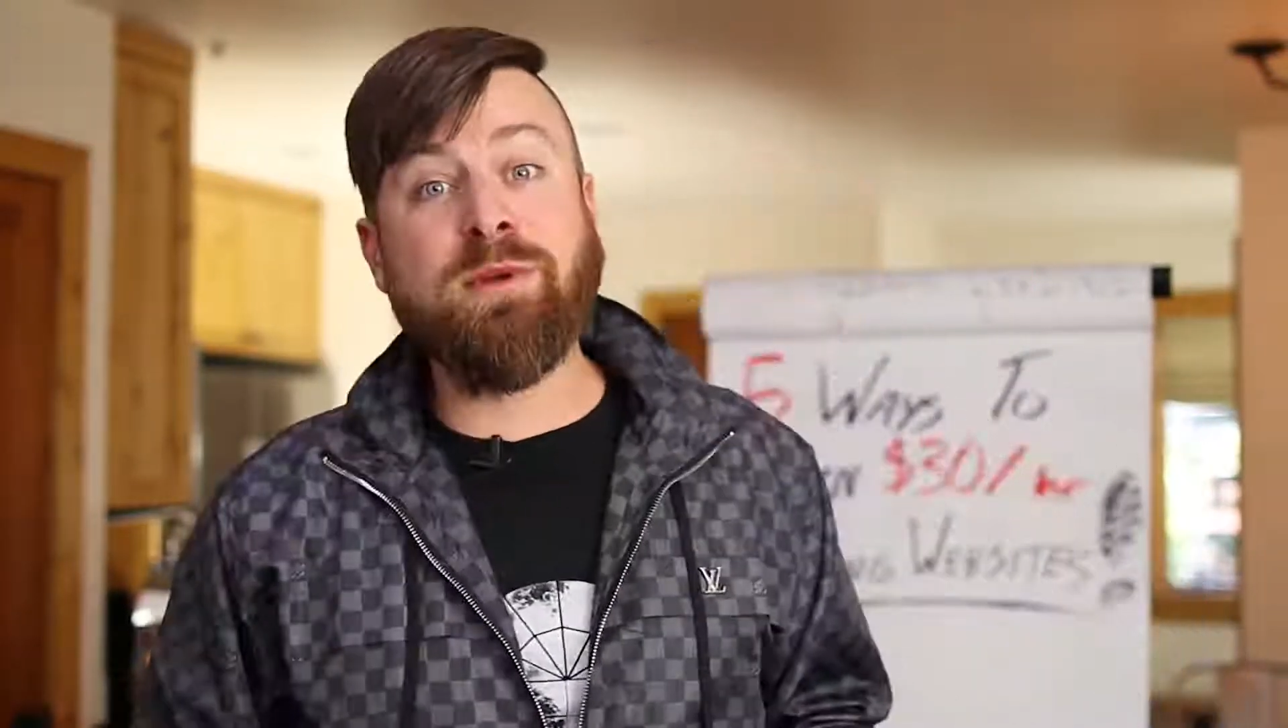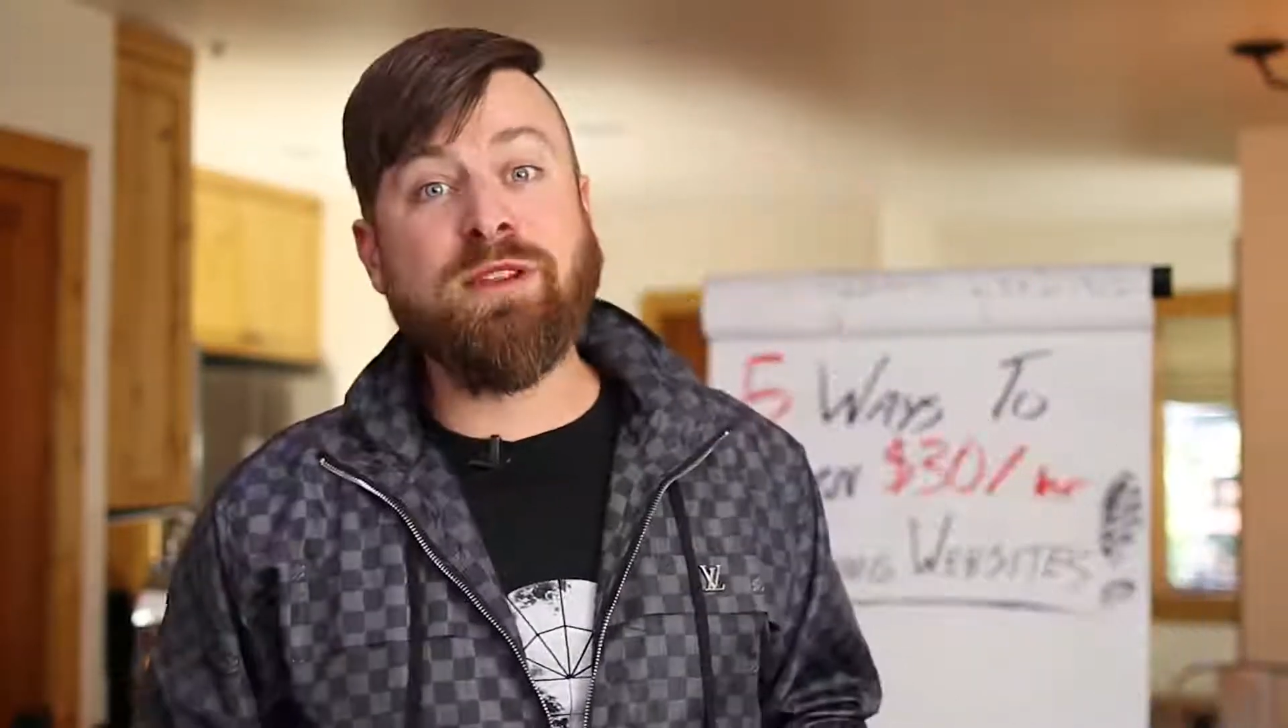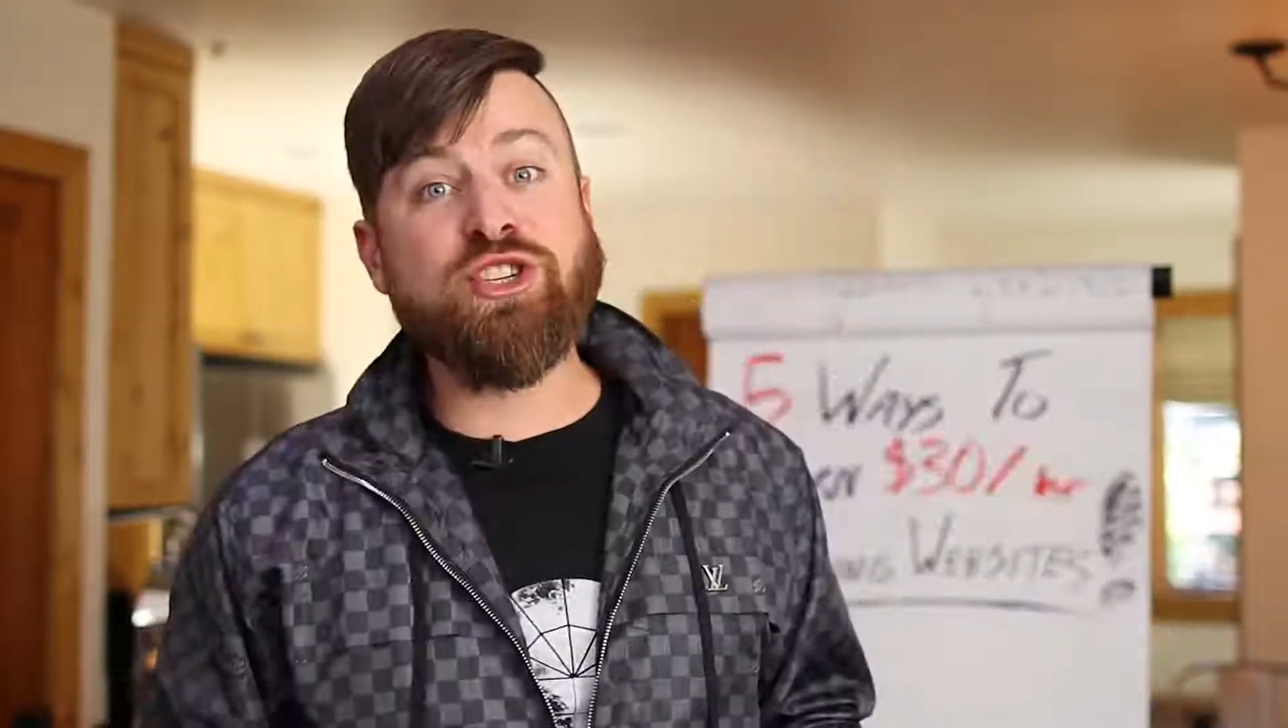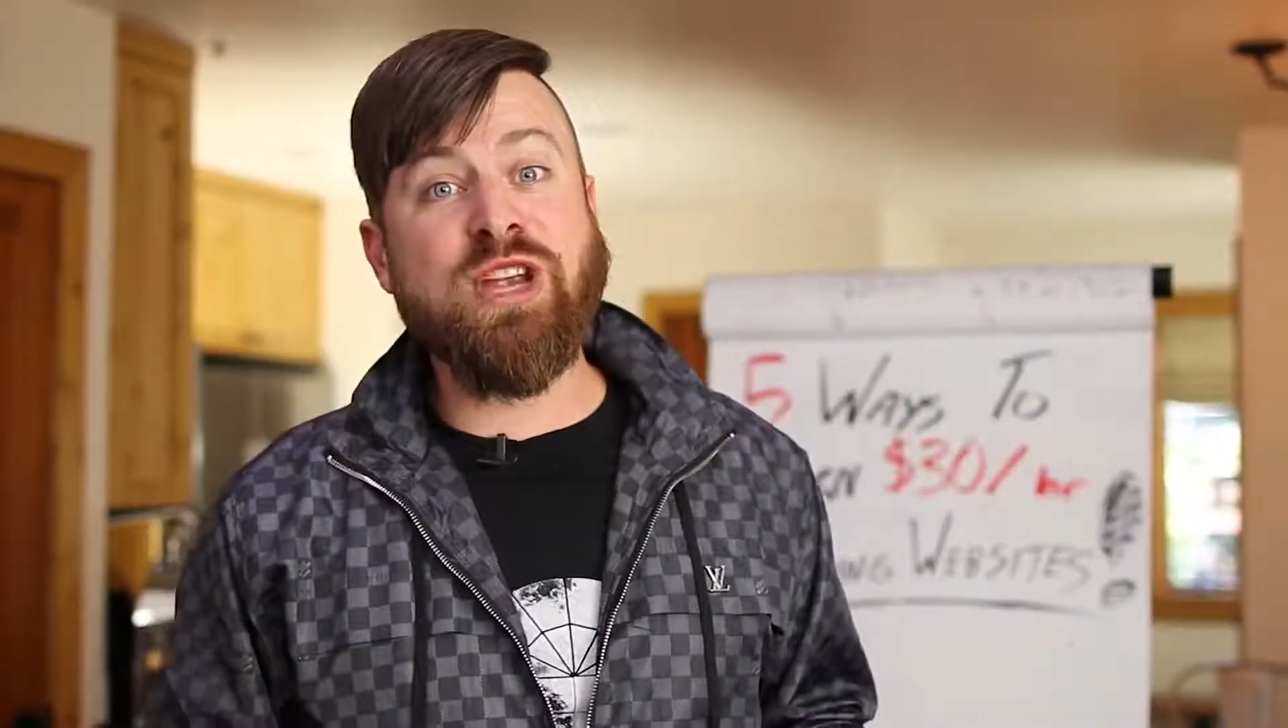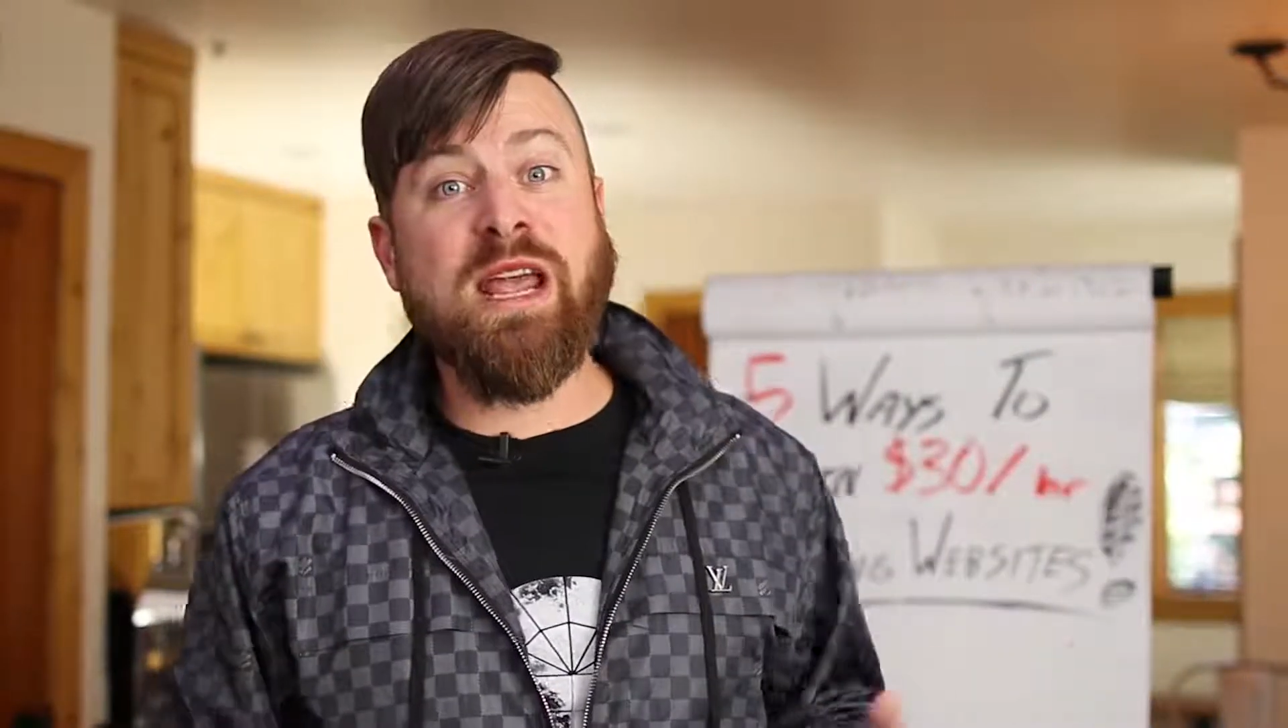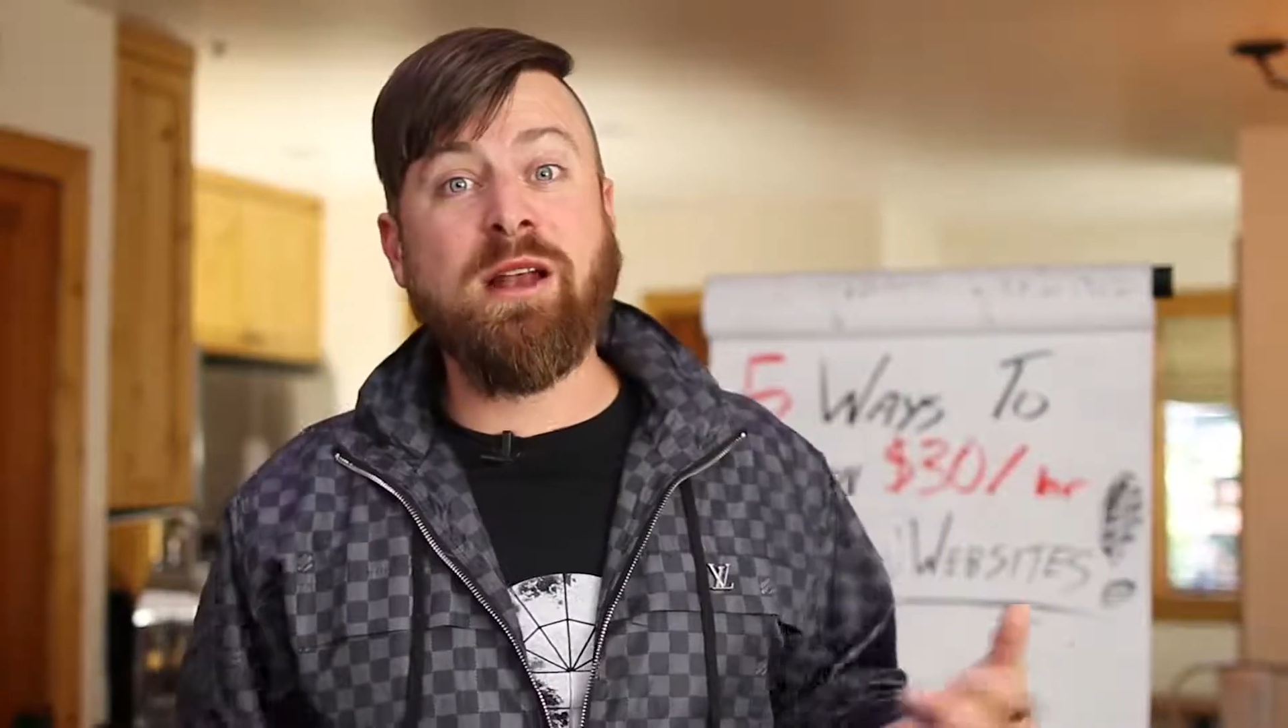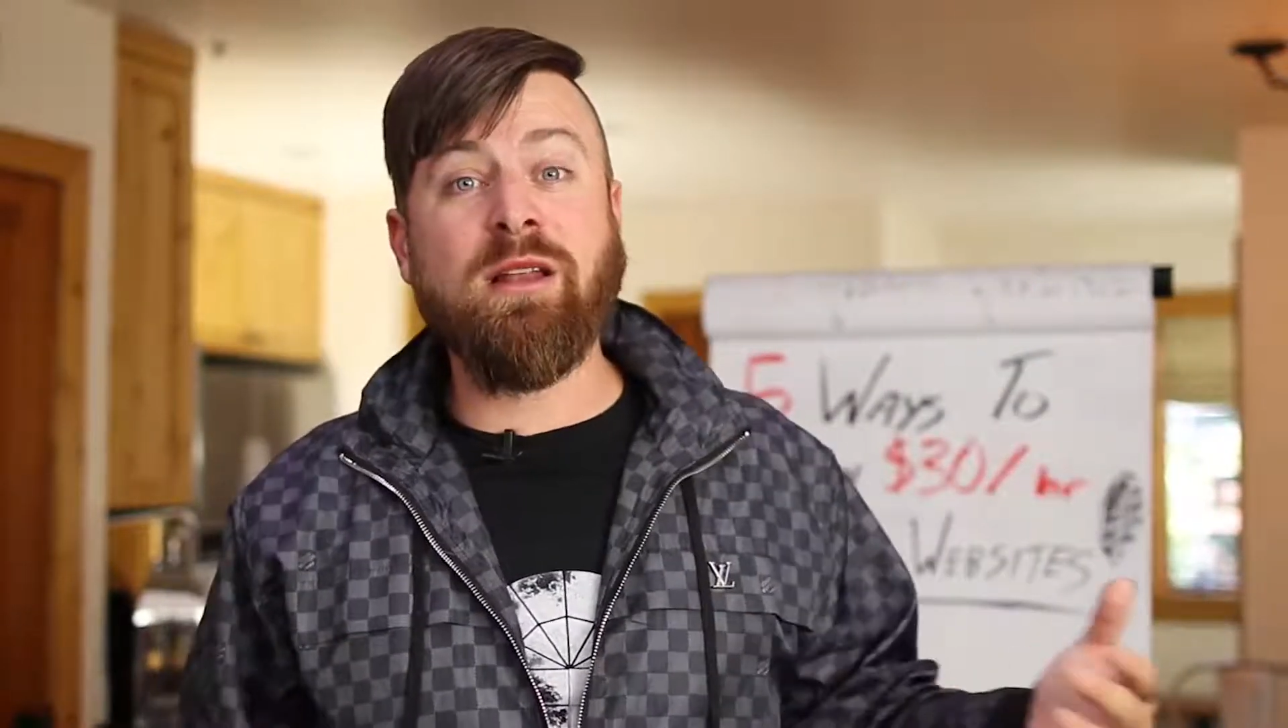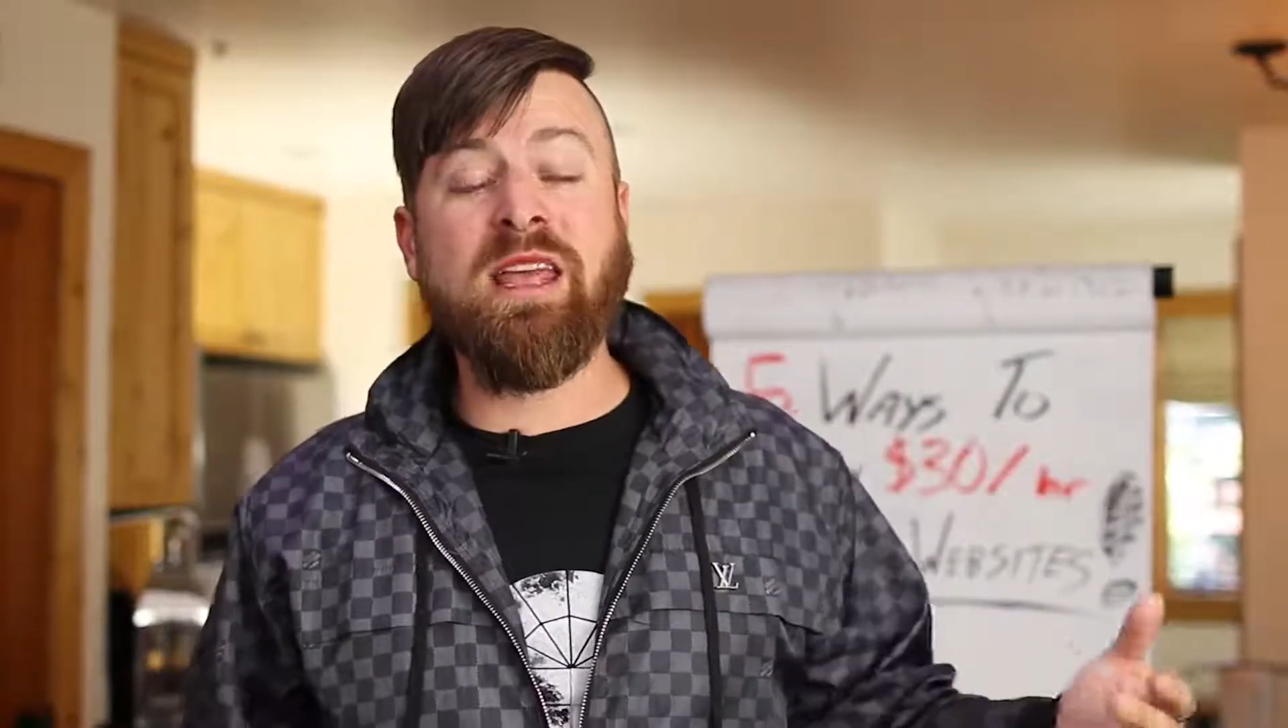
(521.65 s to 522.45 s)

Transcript: the channel